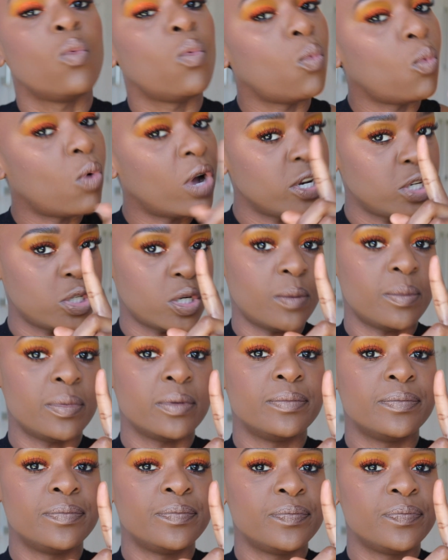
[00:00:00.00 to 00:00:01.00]
One job.
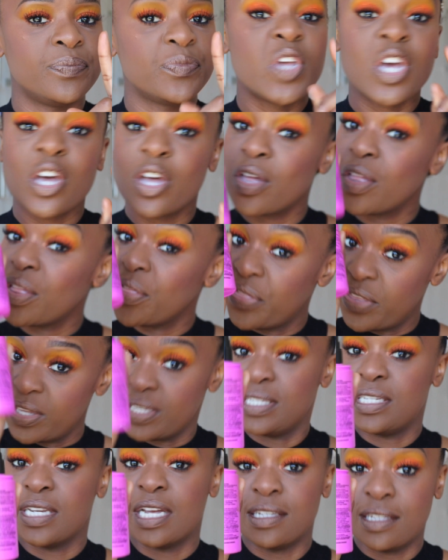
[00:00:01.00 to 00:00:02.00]

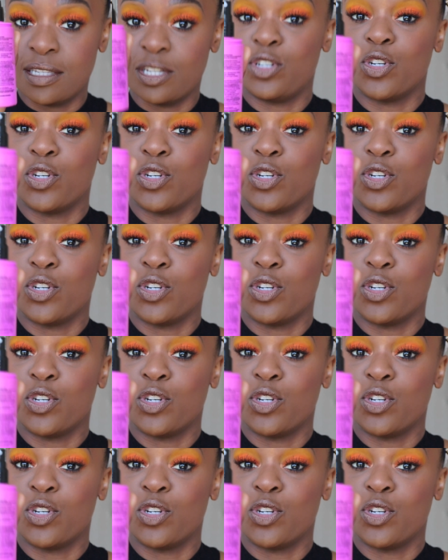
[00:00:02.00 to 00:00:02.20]
This does the